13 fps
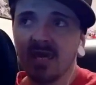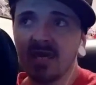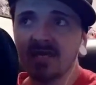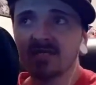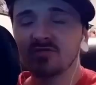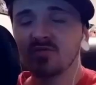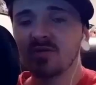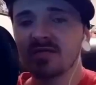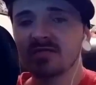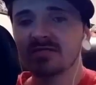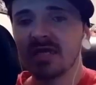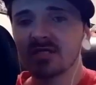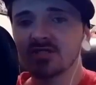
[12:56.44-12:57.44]
and it's what
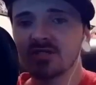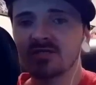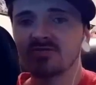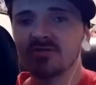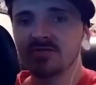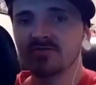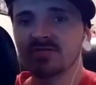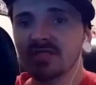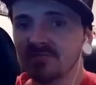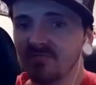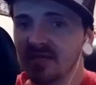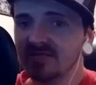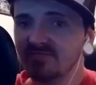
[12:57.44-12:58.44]
is actually introducing
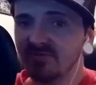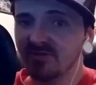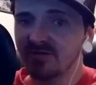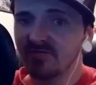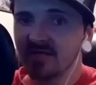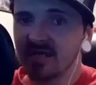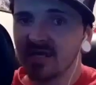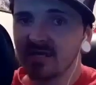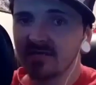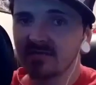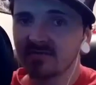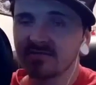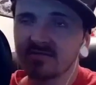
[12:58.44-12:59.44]
the base building
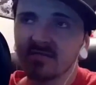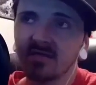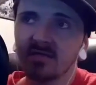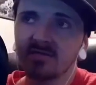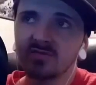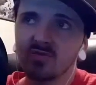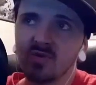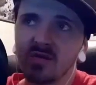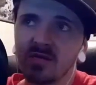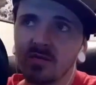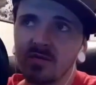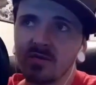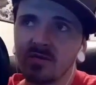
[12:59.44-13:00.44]
mechanics to
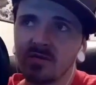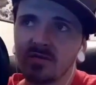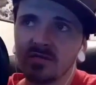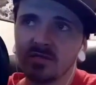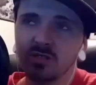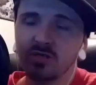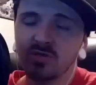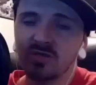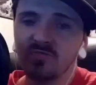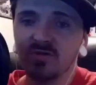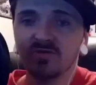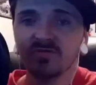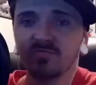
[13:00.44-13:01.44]
where you
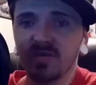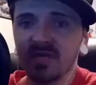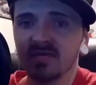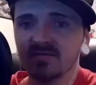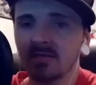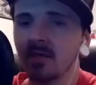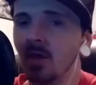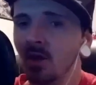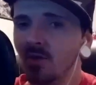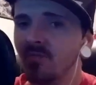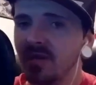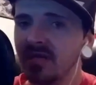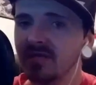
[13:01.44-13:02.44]
can build a home